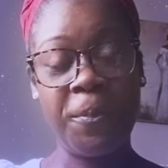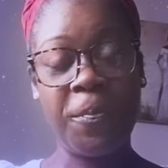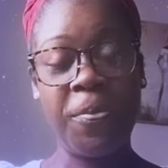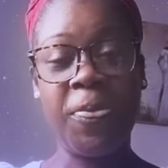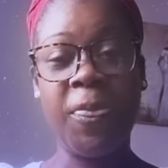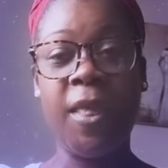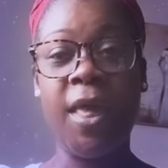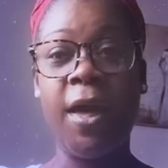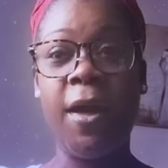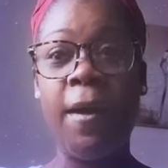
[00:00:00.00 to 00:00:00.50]

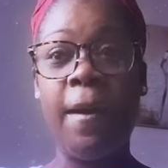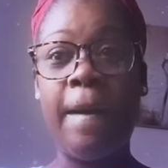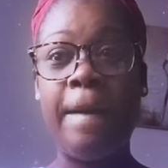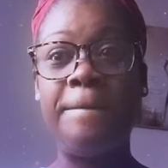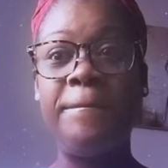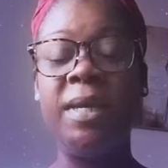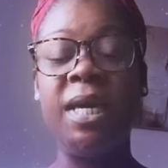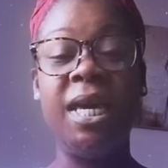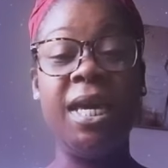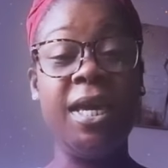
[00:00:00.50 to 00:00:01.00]

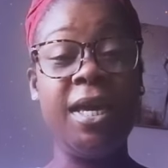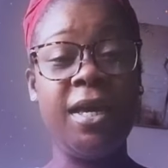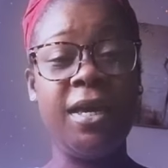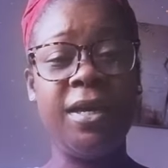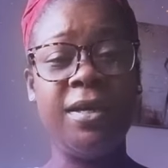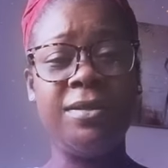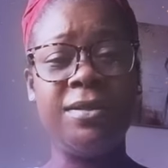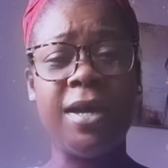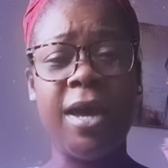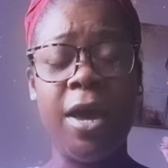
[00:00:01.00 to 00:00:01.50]

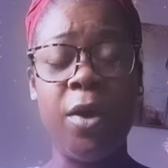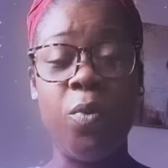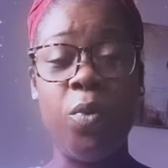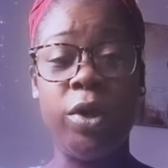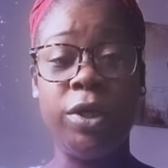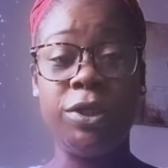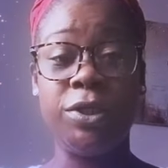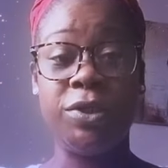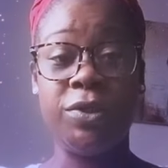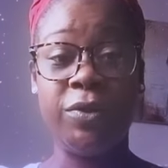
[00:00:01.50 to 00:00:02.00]
And I
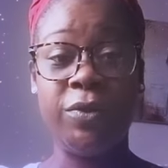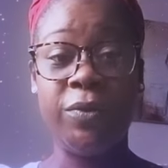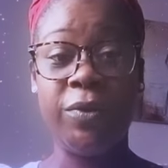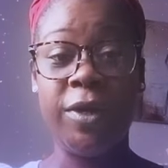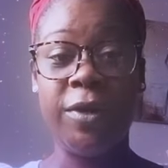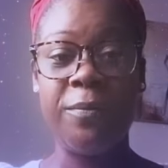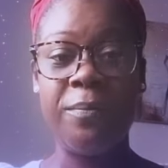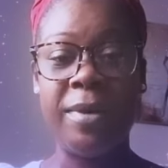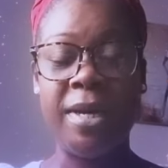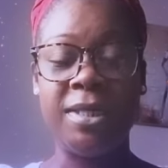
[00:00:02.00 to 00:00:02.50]
wanted to
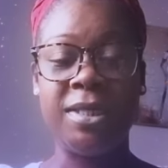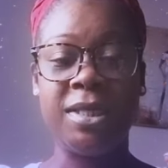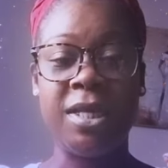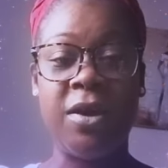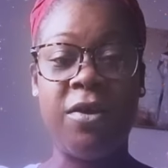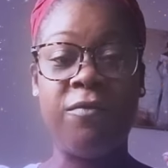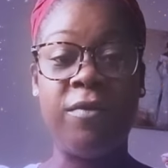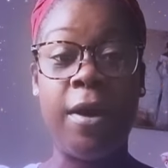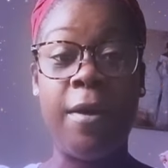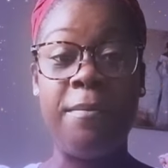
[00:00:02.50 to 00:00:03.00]
give
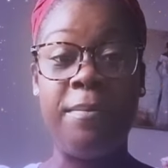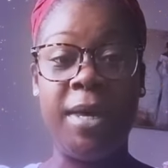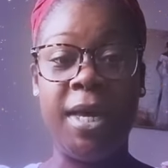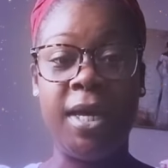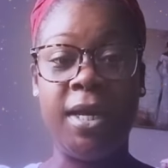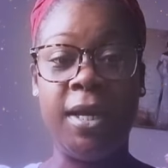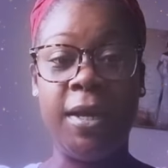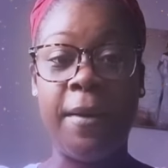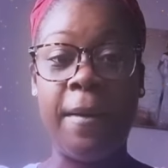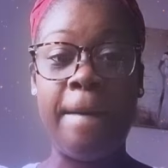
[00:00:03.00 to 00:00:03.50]
myself a
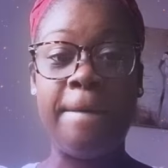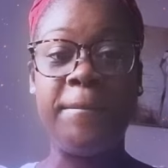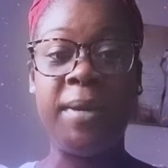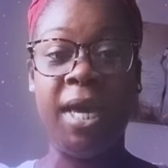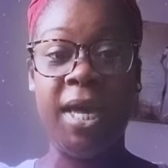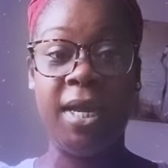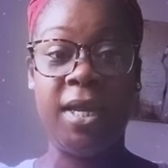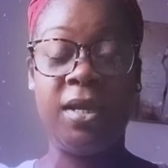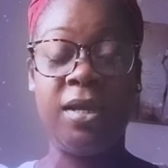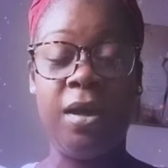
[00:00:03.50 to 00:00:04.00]

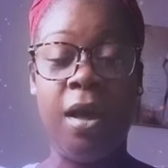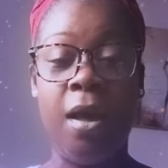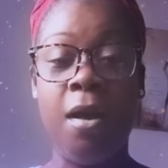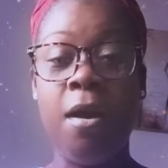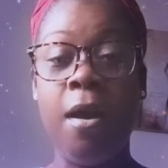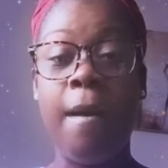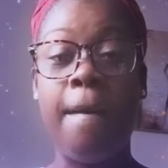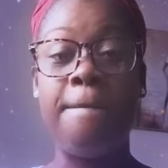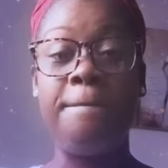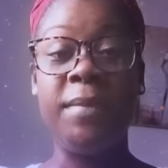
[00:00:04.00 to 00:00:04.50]

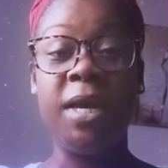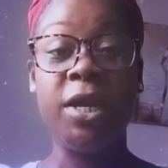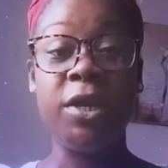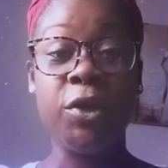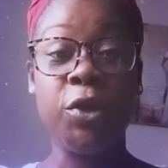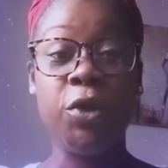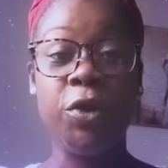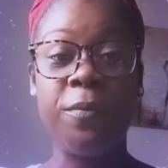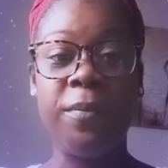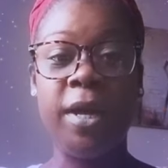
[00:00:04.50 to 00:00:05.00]

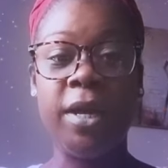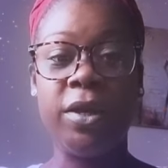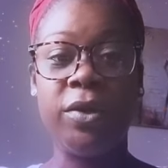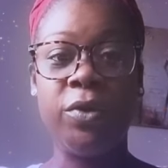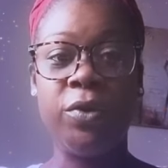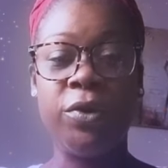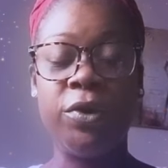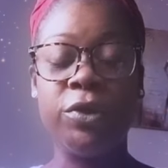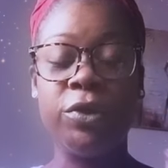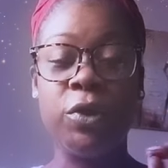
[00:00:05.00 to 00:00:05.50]
manicure
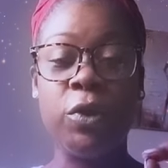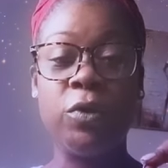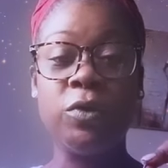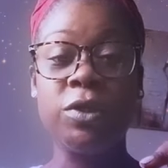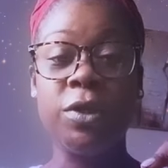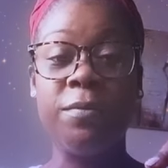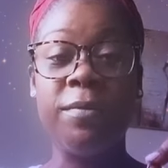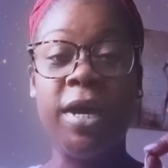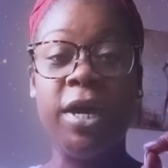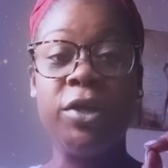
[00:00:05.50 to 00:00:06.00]
pedicure. Those
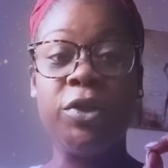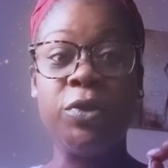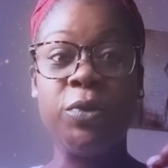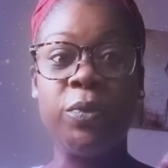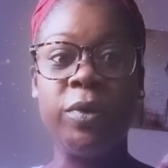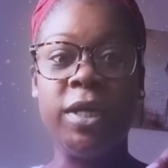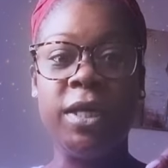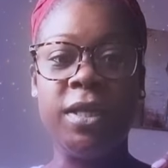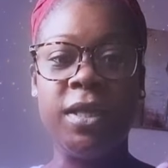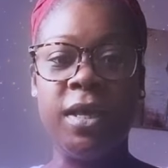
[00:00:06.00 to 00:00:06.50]
are my
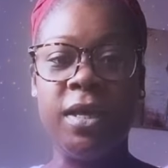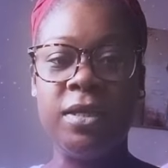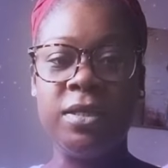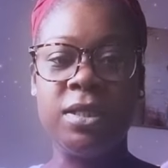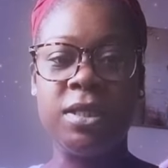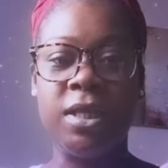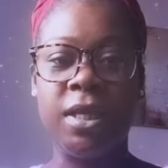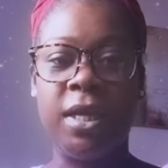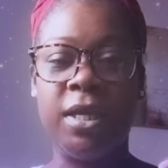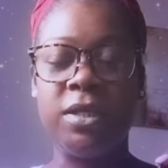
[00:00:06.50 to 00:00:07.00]
three things
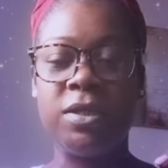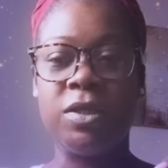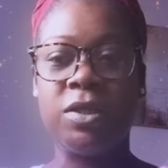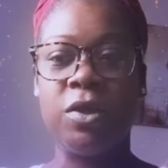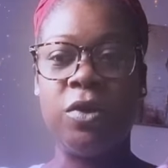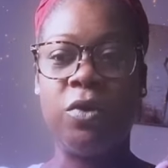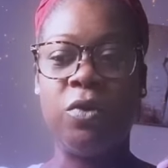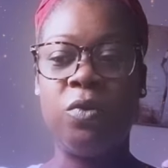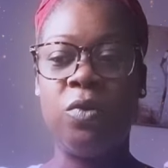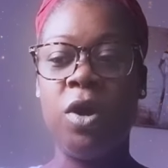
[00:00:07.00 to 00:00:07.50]
today.
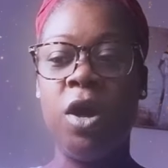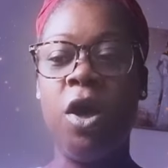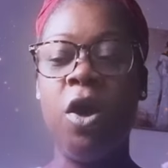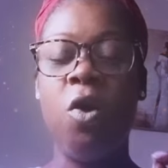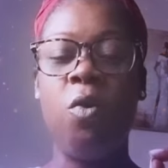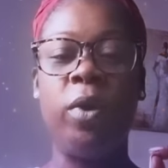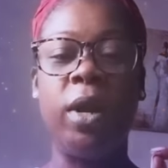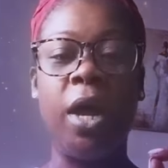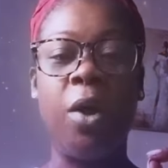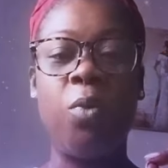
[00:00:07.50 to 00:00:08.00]
So
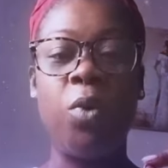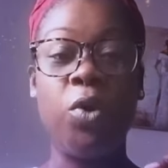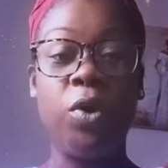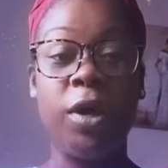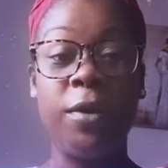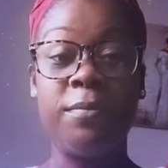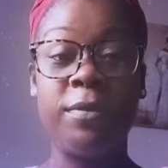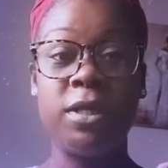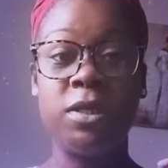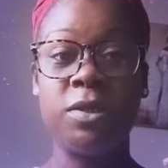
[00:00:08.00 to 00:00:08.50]
when I woke
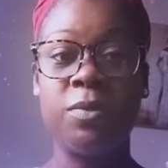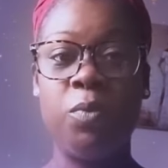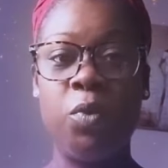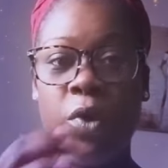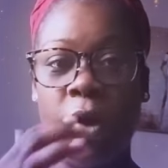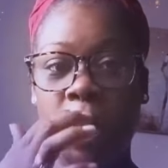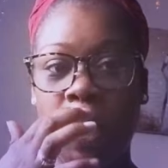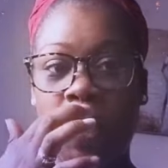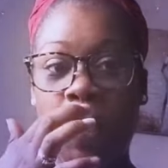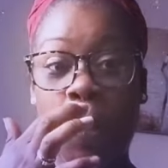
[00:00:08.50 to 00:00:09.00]
up this
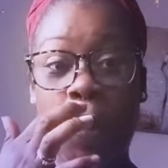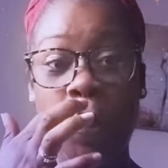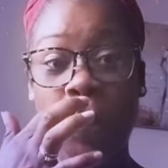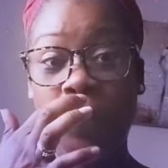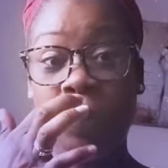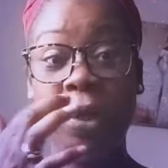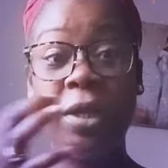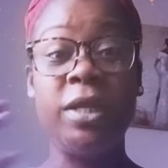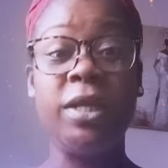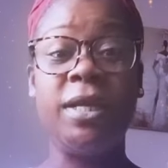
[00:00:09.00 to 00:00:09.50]
morning, or
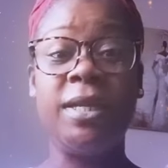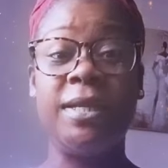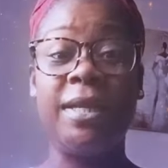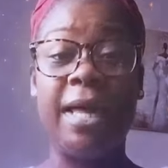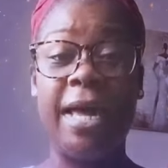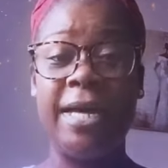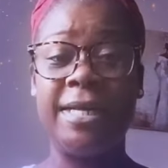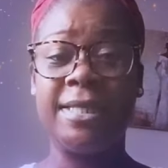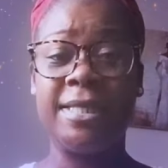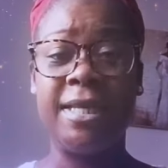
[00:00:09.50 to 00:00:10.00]
really
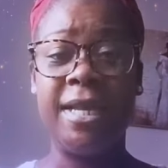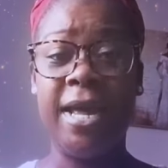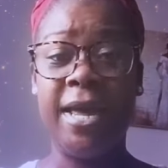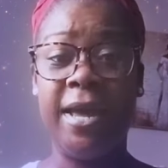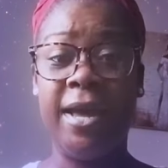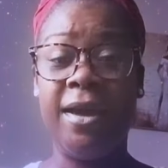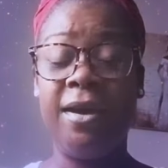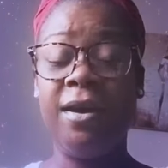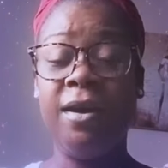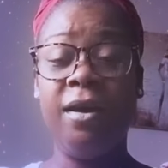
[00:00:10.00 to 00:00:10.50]
last
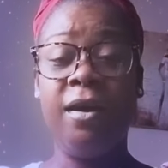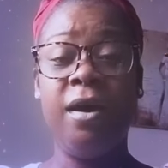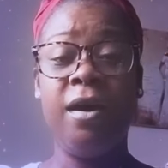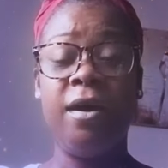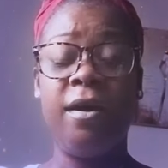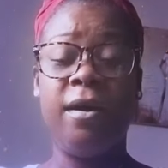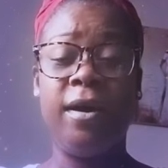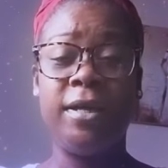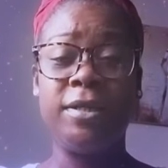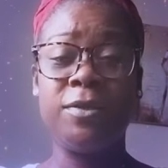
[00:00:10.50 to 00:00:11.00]
night,
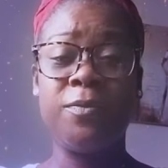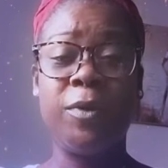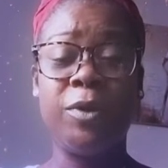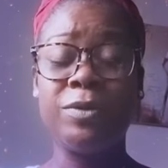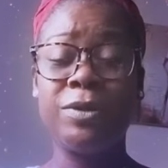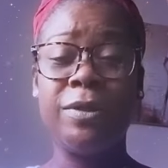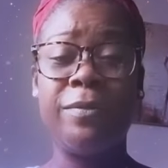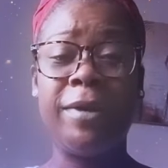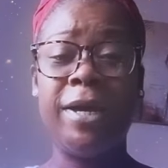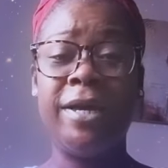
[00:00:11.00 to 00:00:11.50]
I spoke
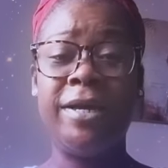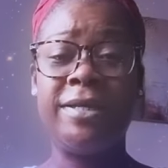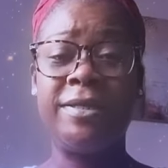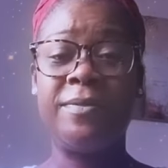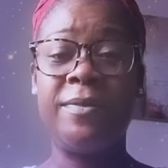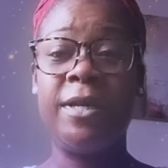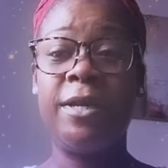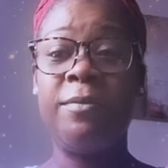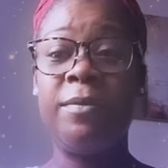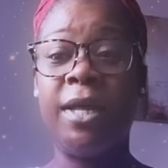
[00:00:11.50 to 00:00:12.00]
to my
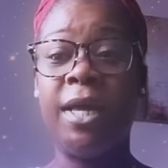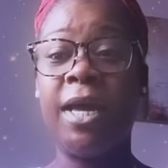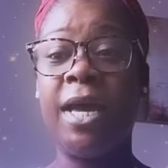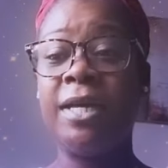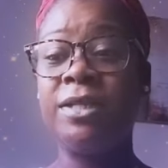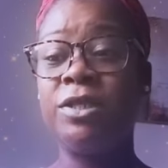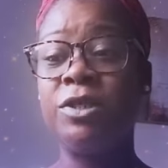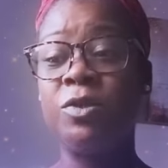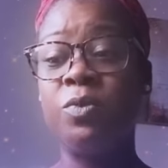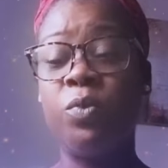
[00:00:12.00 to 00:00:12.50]
husband. I'm like, I
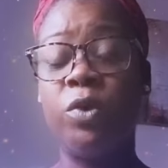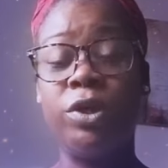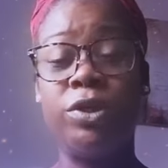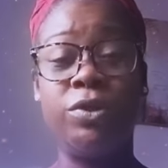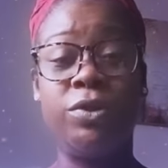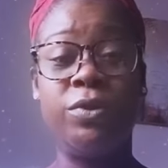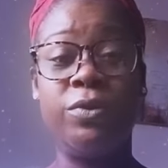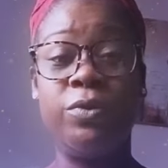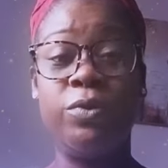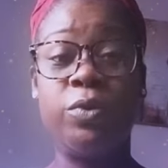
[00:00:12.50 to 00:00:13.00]
just want to
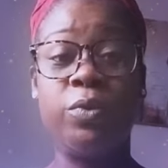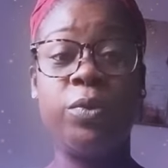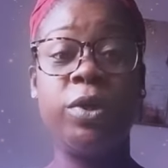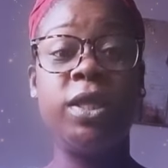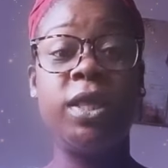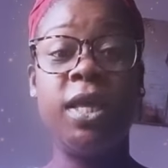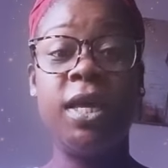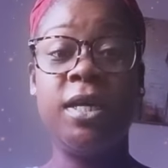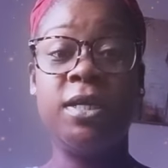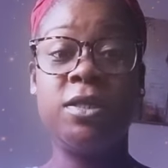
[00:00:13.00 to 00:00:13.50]
do three
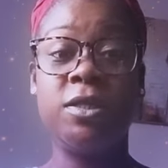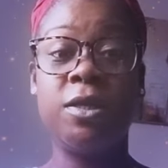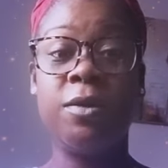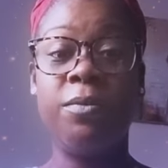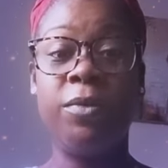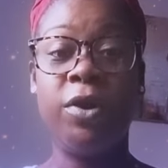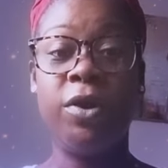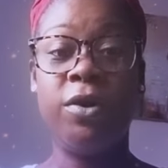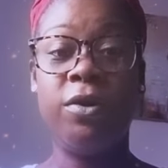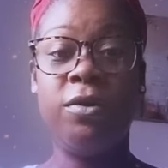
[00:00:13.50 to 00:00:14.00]
things
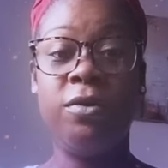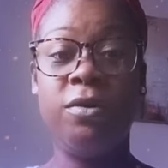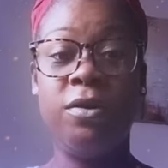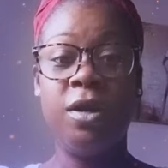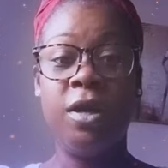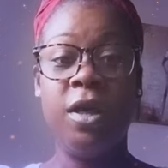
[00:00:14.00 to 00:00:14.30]
tomorrow.